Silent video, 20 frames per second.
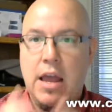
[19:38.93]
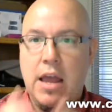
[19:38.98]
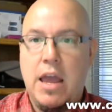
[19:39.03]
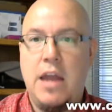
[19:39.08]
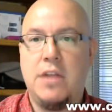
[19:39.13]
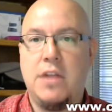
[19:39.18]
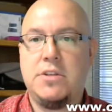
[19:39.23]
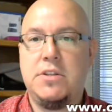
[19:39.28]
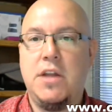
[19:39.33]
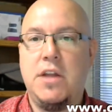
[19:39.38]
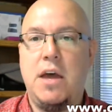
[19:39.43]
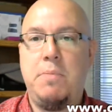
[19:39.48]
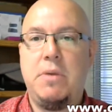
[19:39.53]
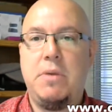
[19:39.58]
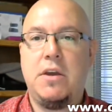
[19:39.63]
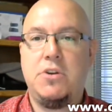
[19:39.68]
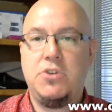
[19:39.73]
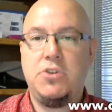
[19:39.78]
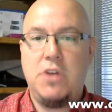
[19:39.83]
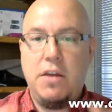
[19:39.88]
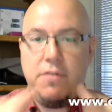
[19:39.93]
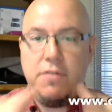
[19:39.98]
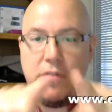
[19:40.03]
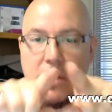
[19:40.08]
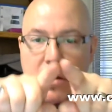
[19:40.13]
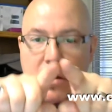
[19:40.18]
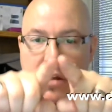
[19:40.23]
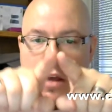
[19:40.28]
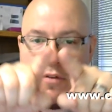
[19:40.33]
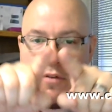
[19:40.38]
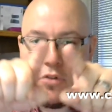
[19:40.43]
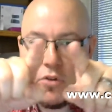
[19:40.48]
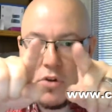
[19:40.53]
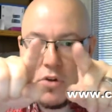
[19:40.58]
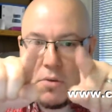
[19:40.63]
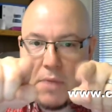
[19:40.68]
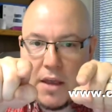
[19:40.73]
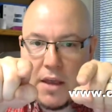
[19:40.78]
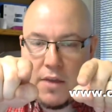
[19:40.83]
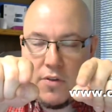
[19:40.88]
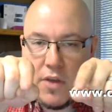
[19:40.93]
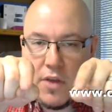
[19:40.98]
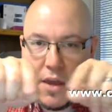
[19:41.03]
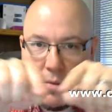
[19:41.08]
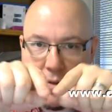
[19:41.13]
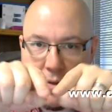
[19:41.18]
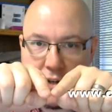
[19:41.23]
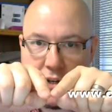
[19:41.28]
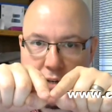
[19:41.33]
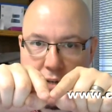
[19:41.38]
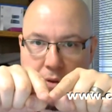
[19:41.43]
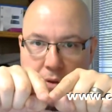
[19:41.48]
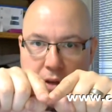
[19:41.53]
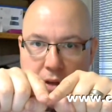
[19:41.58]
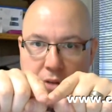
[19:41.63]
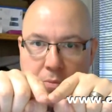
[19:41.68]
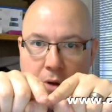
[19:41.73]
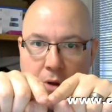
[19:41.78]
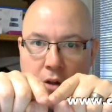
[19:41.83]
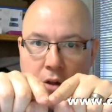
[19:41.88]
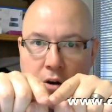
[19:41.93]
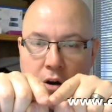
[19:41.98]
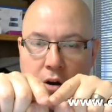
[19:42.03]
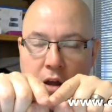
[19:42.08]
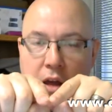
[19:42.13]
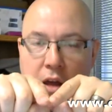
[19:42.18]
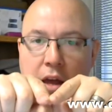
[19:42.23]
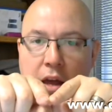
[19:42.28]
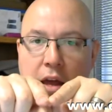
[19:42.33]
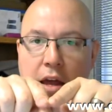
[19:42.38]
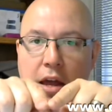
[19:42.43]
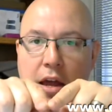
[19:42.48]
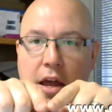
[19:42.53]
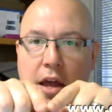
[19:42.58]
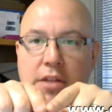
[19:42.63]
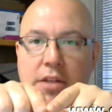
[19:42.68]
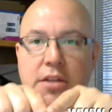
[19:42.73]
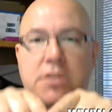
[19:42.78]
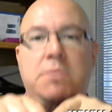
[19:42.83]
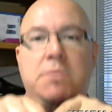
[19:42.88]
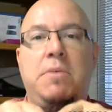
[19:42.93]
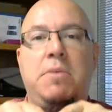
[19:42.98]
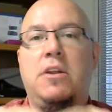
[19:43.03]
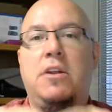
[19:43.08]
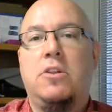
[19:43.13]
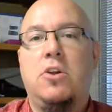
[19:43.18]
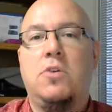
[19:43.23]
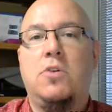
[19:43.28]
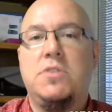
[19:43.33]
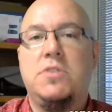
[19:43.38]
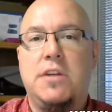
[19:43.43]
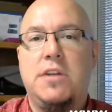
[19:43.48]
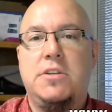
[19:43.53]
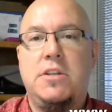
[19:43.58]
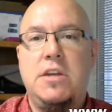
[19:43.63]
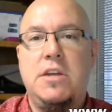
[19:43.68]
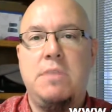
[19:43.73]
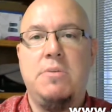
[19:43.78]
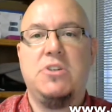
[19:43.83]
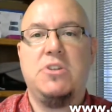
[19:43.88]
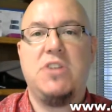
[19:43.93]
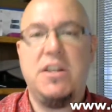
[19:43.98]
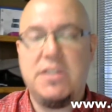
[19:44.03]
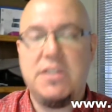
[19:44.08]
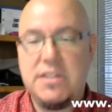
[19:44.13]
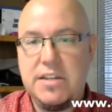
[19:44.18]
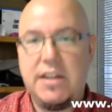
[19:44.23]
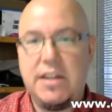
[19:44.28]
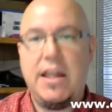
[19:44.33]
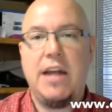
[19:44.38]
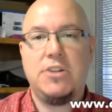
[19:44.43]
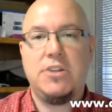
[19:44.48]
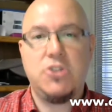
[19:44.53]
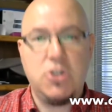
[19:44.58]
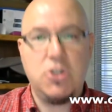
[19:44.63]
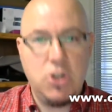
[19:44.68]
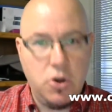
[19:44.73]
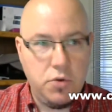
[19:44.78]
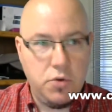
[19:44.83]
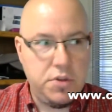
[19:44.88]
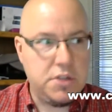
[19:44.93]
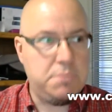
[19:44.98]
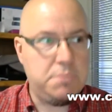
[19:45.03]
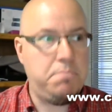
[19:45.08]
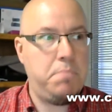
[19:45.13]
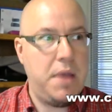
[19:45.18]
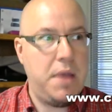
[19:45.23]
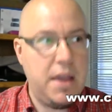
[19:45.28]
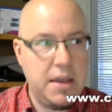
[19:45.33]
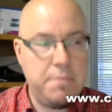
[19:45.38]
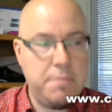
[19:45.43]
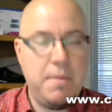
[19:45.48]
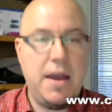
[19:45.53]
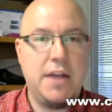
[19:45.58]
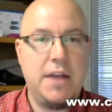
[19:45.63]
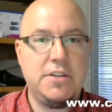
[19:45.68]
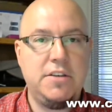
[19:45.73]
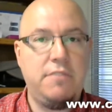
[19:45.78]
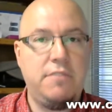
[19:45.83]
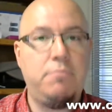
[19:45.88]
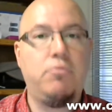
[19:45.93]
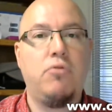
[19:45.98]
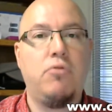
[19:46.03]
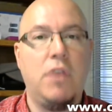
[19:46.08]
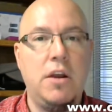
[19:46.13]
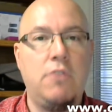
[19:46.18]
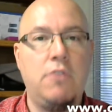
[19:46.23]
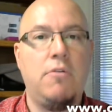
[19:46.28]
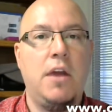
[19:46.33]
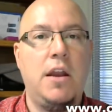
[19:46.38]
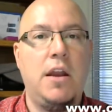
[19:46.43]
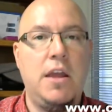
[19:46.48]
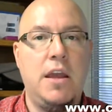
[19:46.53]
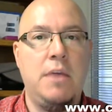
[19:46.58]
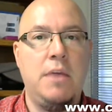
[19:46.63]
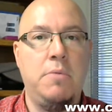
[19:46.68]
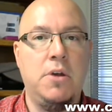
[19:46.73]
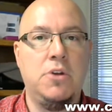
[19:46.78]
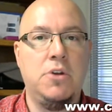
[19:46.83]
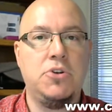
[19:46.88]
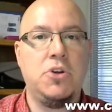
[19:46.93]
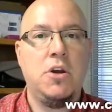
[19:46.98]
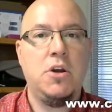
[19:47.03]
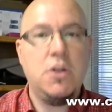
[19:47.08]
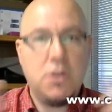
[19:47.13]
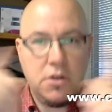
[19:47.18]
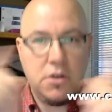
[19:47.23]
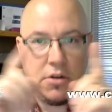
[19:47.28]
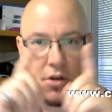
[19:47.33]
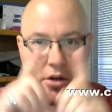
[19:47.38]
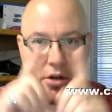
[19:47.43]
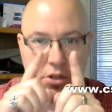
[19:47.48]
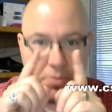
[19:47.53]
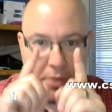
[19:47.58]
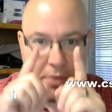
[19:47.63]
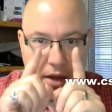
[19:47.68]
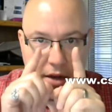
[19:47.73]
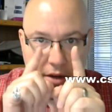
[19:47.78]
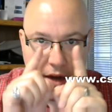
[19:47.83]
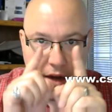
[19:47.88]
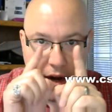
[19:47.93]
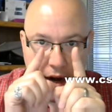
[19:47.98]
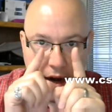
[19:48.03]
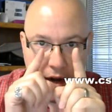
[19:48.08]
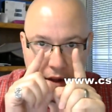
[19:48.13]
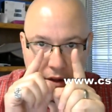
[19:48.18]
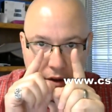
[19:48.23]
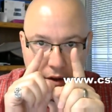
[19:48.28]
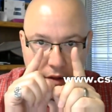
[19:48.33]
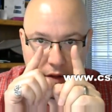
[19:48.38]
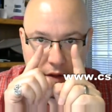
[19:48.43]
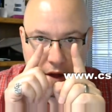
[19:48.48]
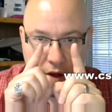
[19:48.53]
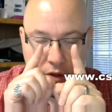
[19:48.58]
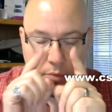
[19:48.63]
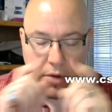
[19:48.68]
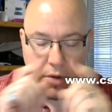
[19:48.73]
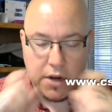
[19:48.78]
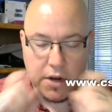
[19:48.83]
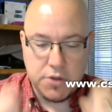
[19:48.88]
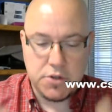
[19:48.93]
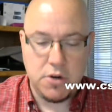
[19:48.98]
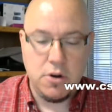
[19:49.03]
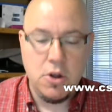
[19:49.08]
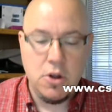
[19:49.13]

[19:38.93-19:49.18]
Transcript: And it's not because even though you're making the image display smaller, it doesn't mean it loads less of the image. It still has to load this big, massive print-ready image to display a tiny little thing on the browser.